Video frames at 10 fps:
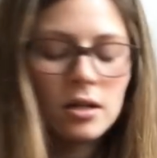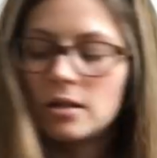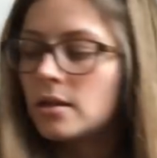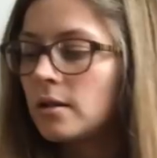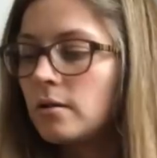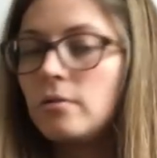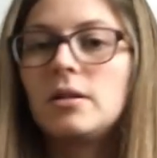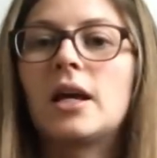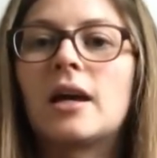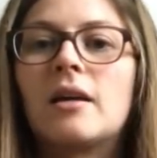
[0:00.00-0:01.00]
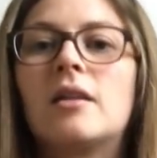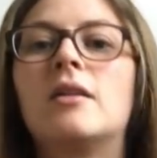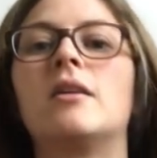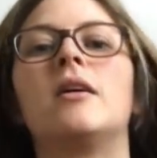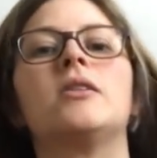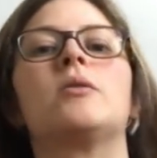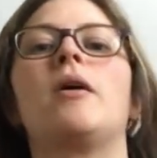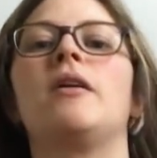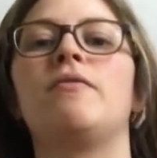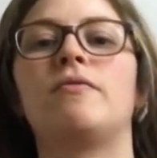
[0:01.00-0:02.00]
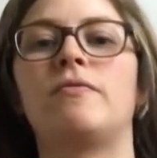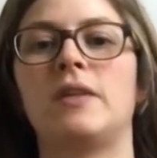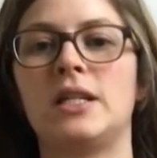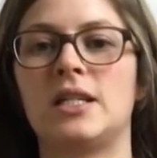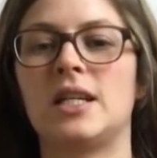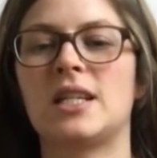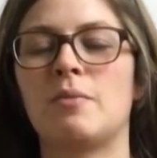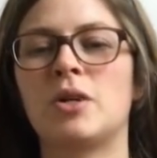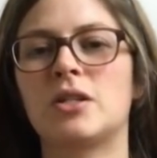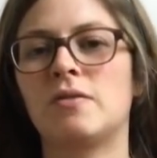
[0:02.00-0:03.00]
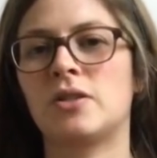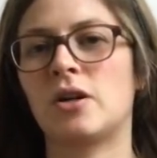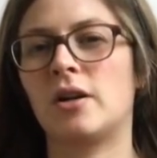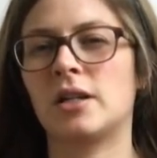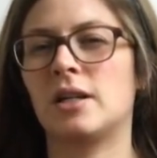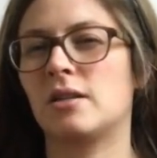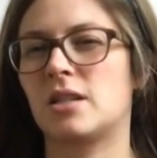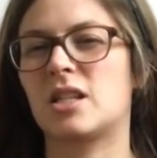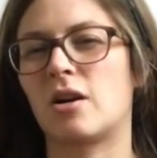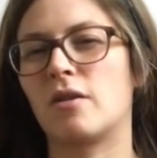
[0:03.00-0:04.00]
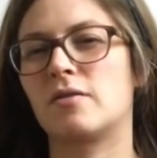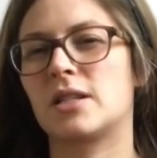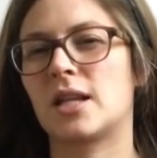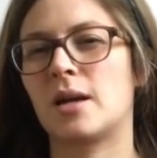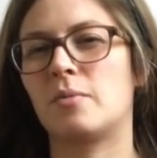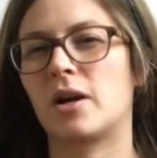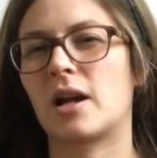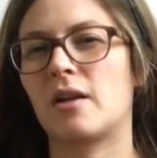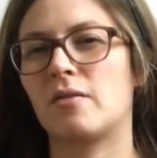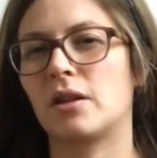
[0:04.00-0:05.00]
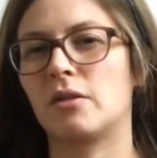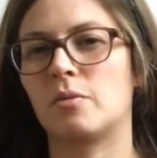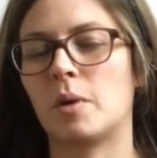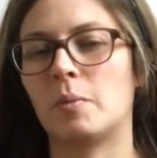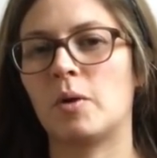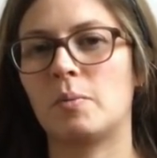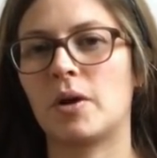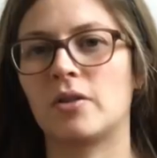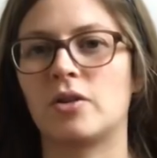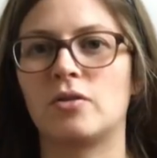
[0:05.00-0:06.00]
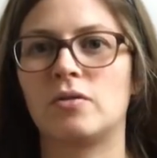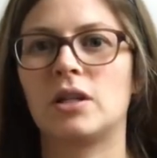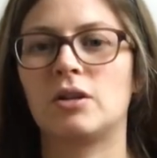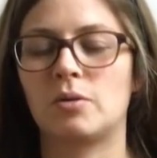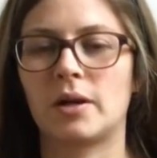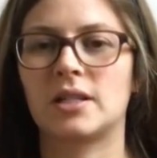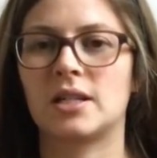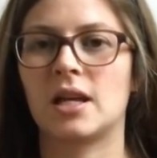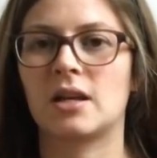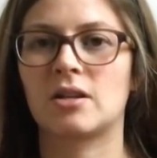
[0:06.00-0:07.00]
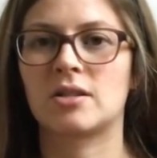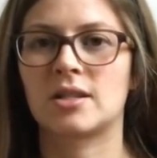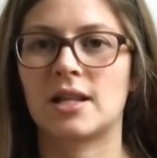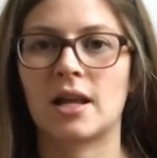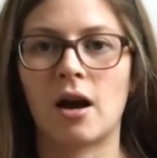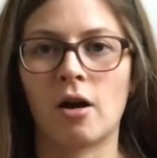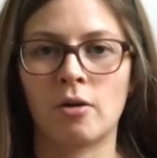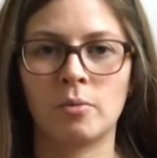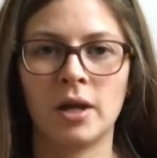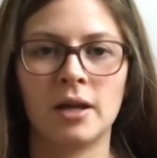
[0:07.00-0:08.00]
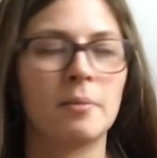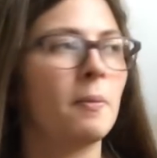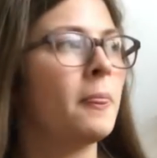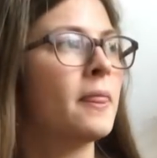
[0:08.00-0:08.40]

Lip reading: So yeah, so I finished this. I must have started it at the start of December. I can't really remember, but they're really quick to knit because it's like yarn weight.